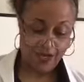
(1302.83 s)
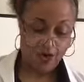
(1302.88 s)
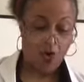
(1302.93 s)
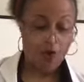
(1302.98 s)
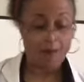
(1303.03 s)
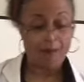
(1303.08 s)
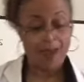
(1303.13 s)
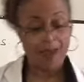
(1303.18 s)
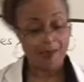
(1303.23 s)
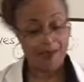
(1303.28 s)
Or
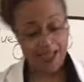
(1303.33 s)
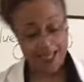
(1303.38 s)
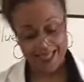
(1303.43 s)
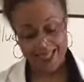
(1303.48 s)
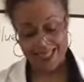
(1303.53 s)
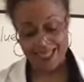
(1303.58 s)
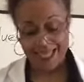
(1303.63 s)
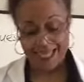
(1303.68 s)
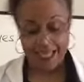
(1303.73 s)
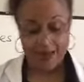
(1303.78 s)
maybe I
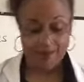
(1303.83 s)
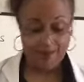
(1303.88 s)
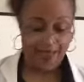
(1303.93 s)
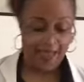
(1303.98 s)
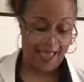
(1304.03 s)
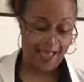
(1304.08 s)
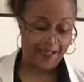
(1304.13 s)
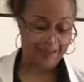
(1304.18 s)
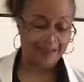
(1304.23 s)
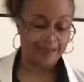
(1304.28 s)
think I'm
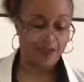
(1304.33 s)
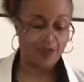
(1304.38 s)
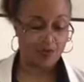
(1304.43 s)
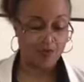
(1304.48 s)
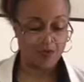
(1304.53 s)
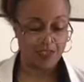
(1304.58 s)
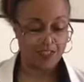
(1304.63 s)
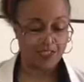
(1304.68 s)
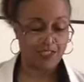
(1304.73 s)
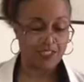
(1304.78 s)
asking
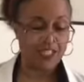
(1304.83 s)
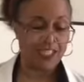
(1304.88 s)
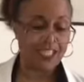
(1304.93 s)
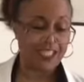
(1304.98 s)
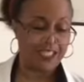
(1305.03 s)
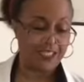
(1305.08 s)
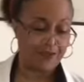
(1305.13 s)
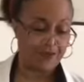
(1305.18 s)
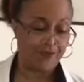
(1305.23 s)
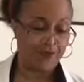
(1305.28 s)
questions in a
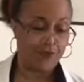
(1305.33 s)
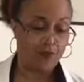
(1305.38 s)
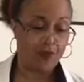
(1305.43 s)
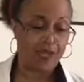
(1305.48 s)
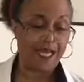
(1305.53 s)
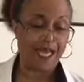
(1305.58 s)
different way.